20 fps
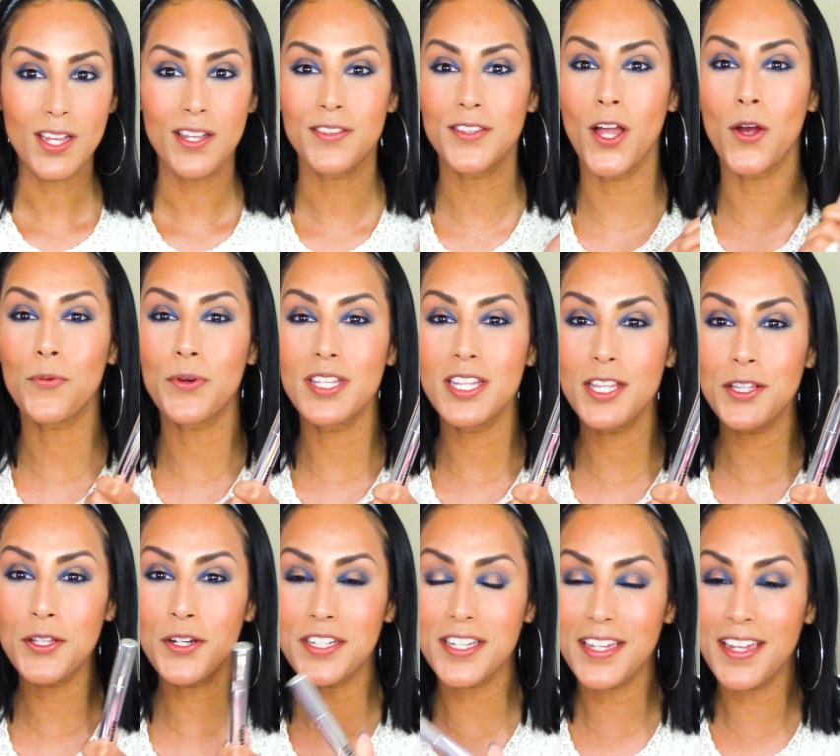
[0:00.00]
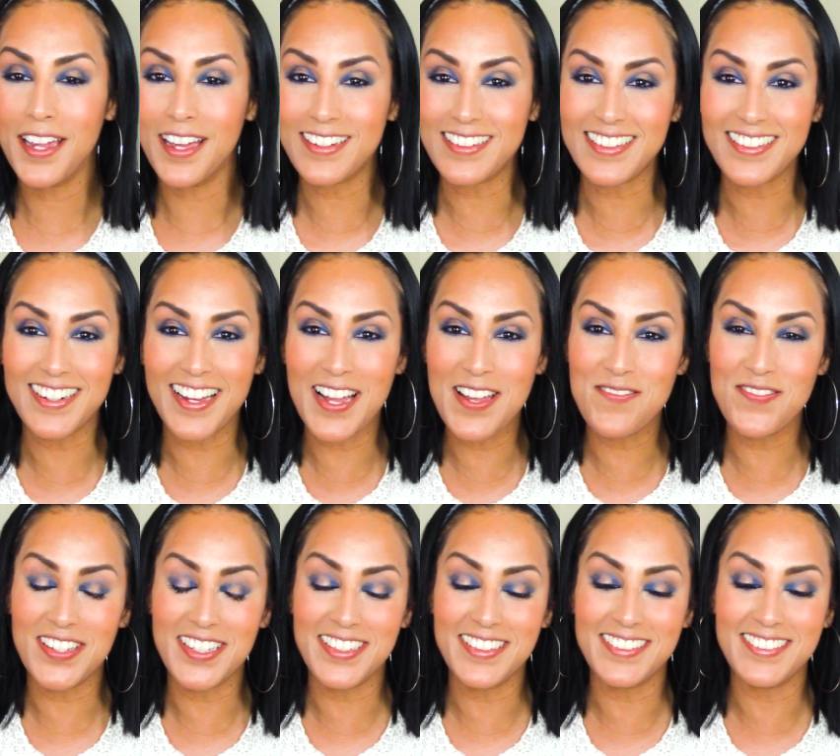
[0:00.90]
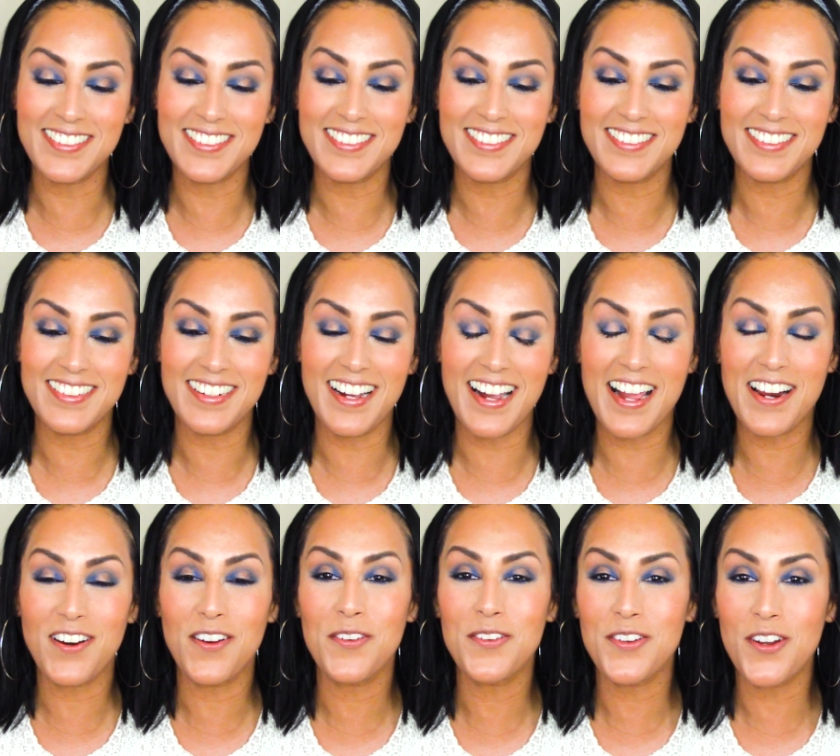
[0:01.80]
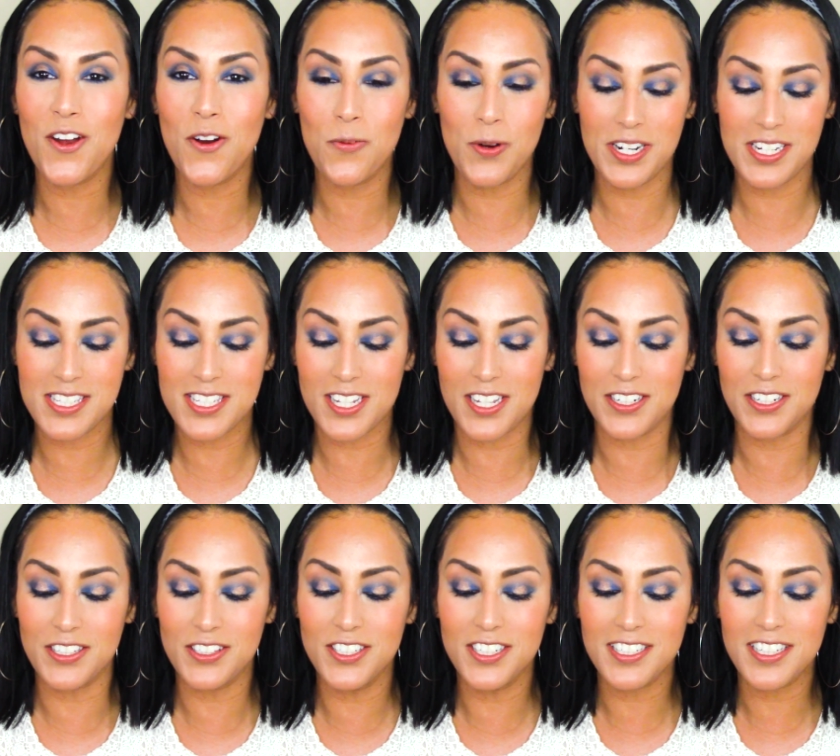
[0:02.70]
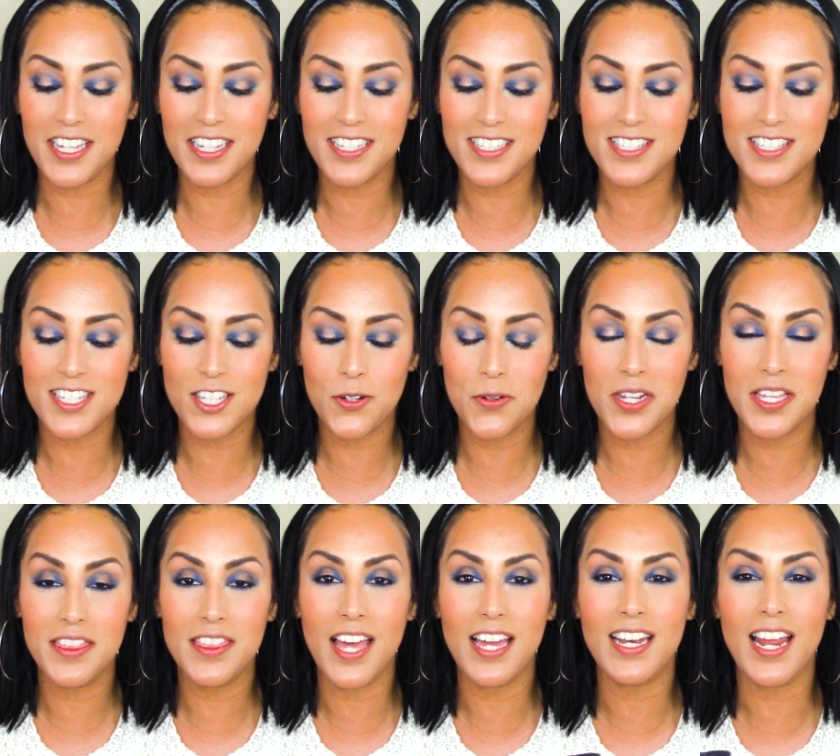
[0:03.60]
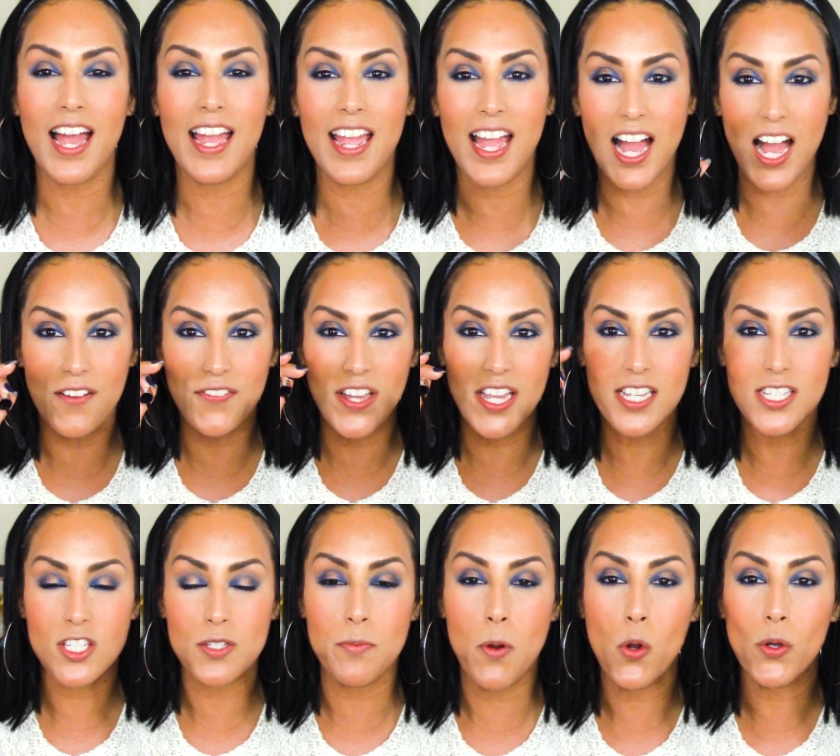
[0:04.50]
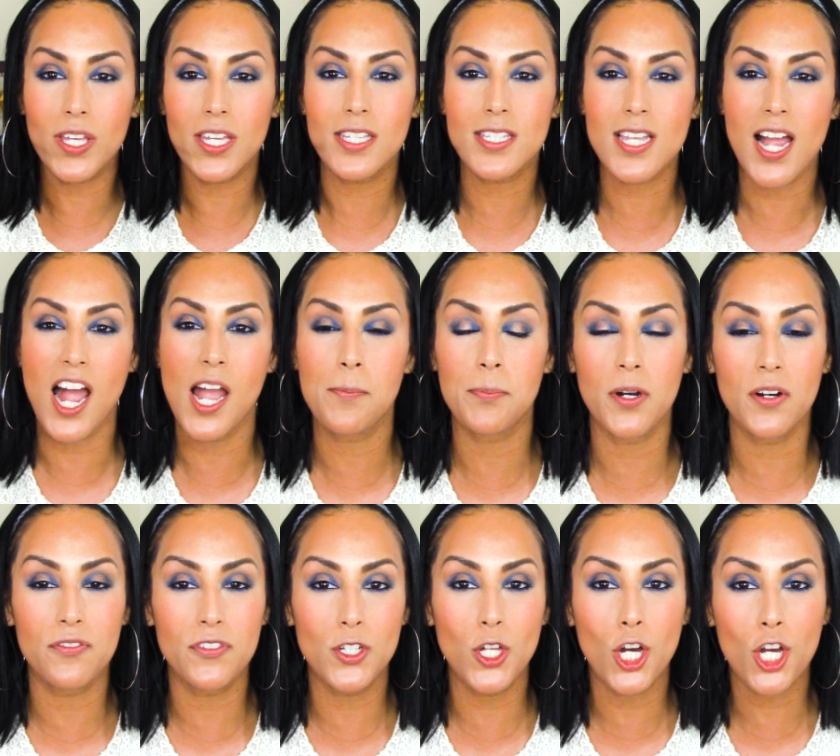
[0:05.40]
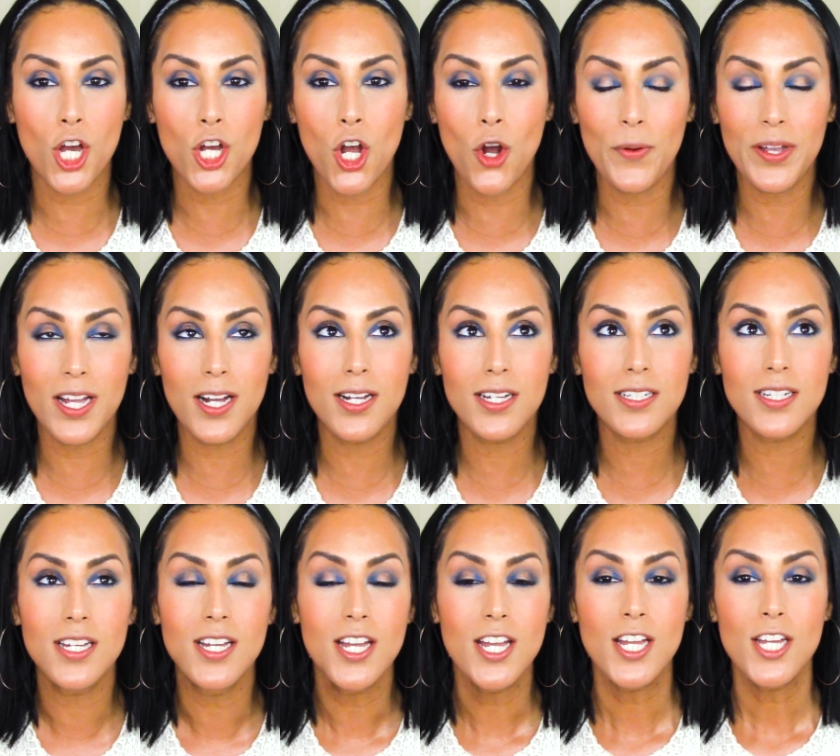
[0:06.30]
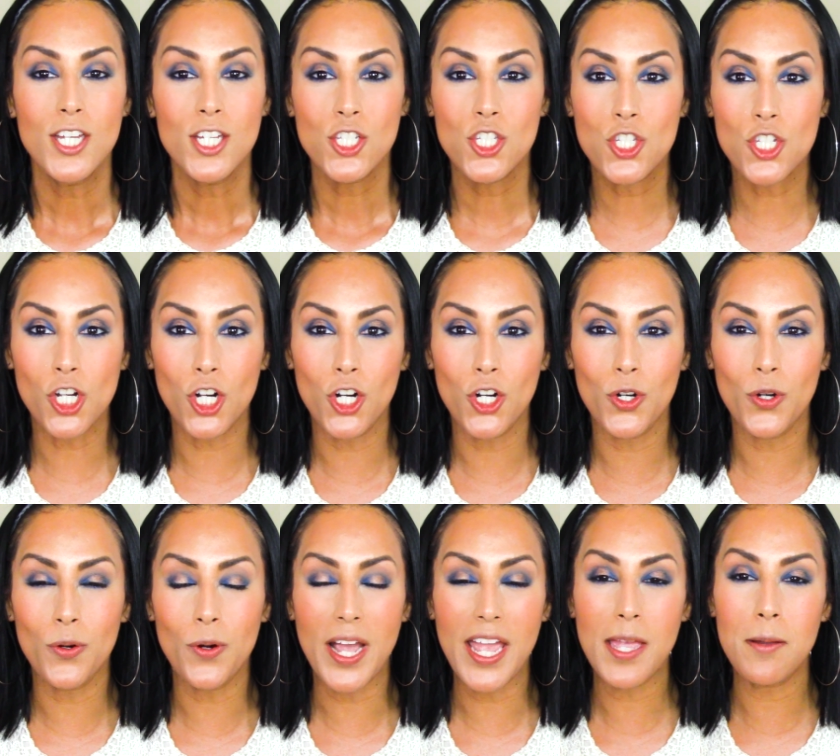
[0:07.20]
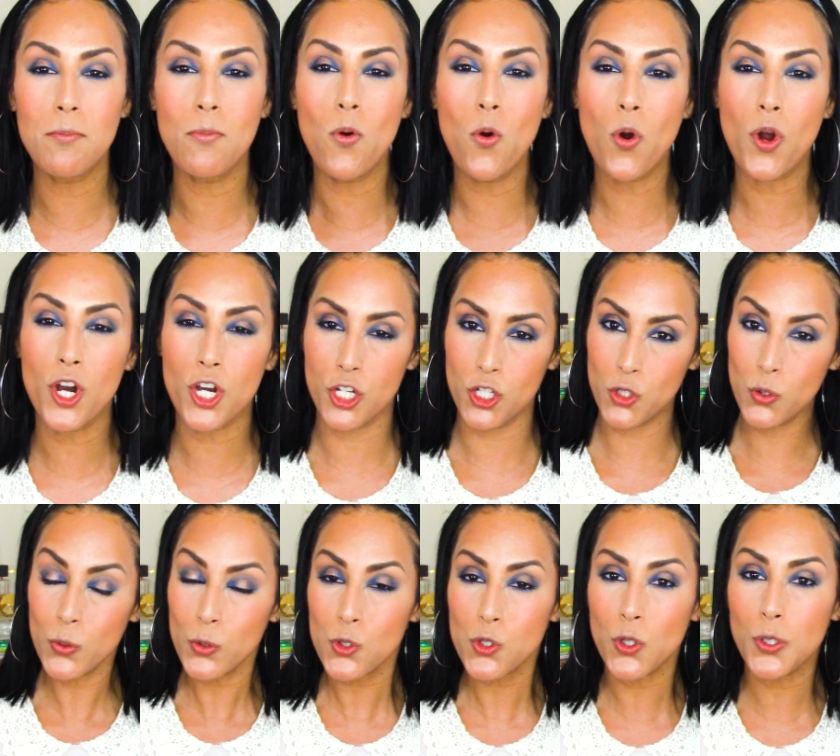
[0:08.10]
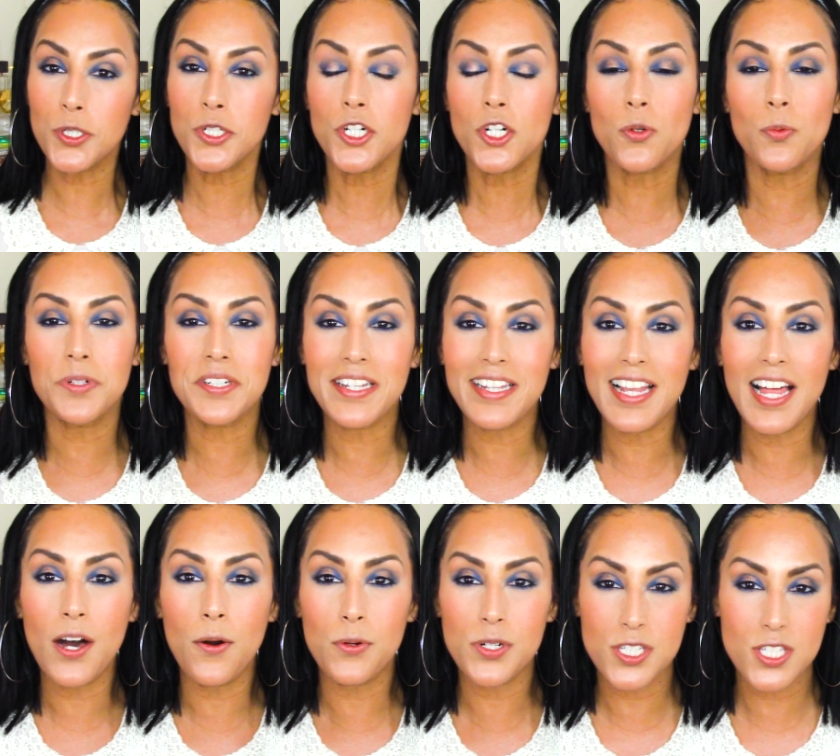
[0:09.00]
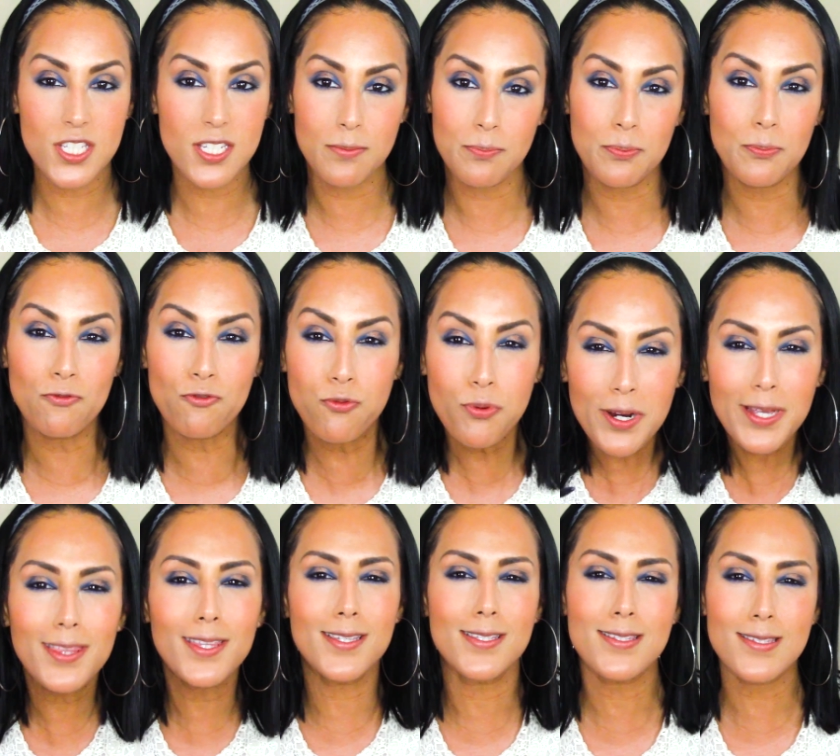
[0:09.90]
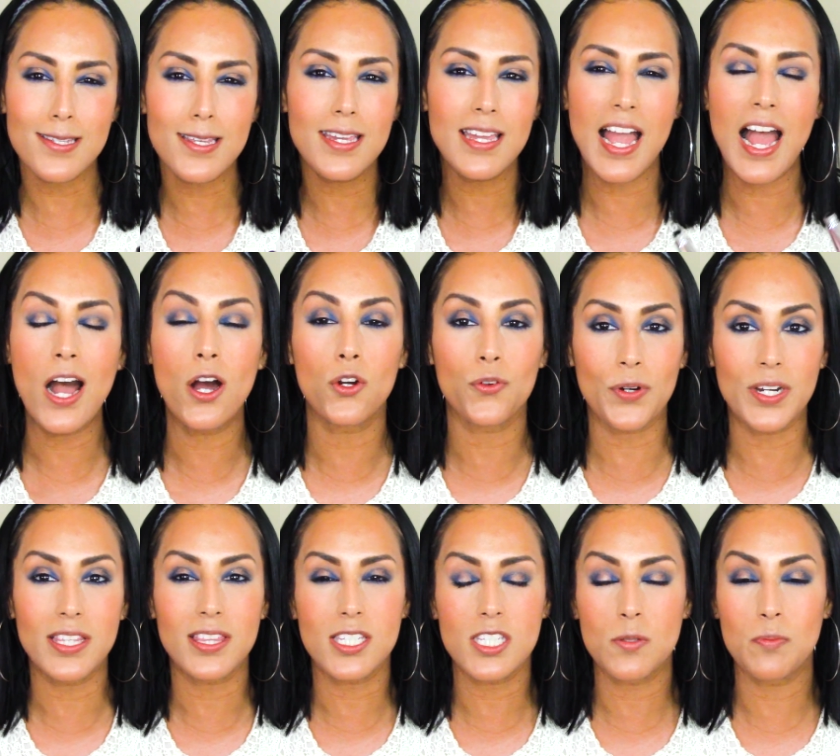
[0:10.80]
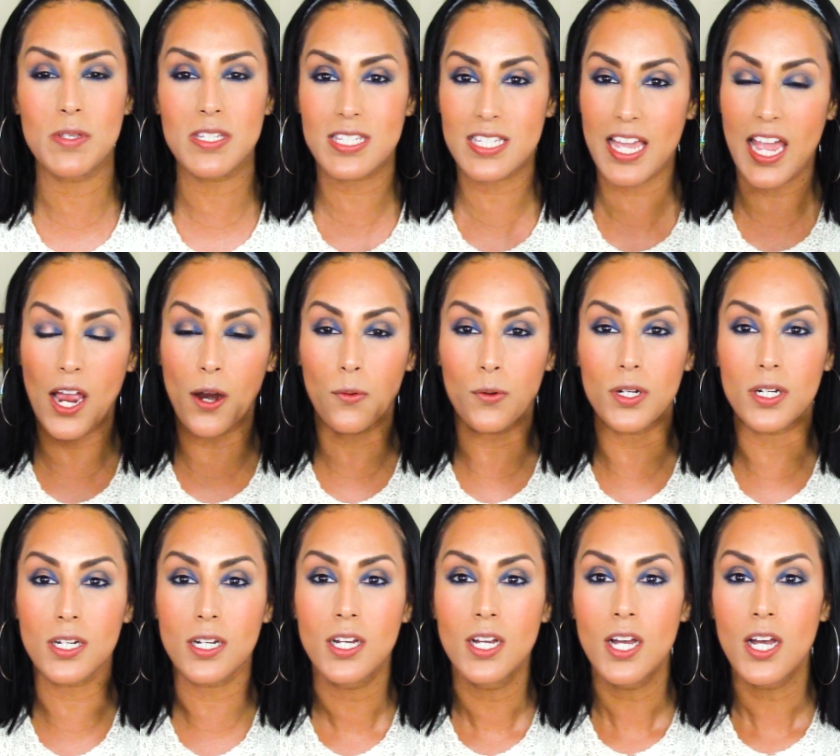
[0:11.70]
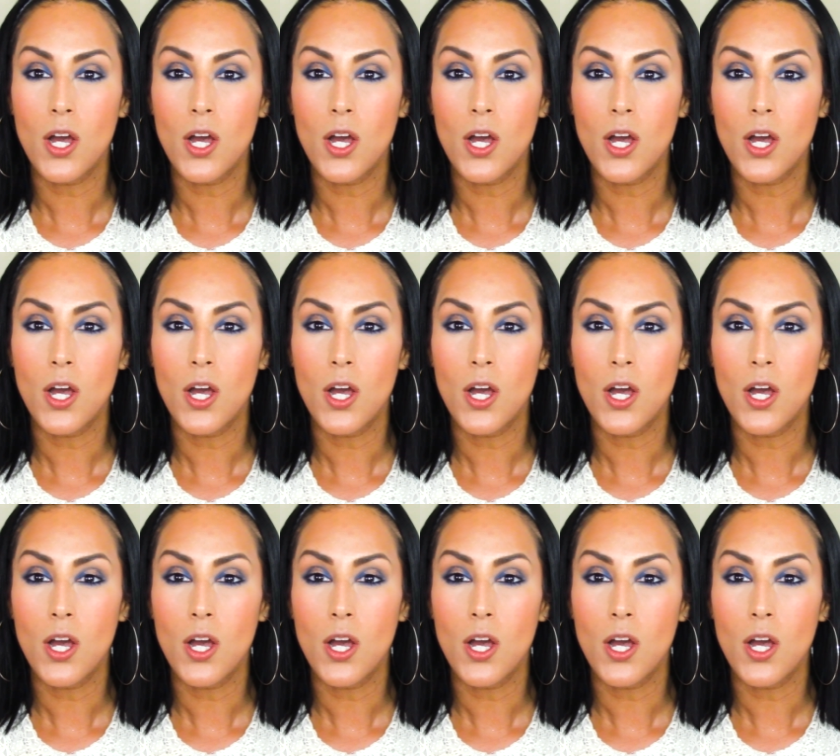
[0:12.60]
Not really looking at it, I mean, I don't know what it's gonna look like considering that I have a smoky type of look going on. So a more neutral look would allow us to really see how great this mascara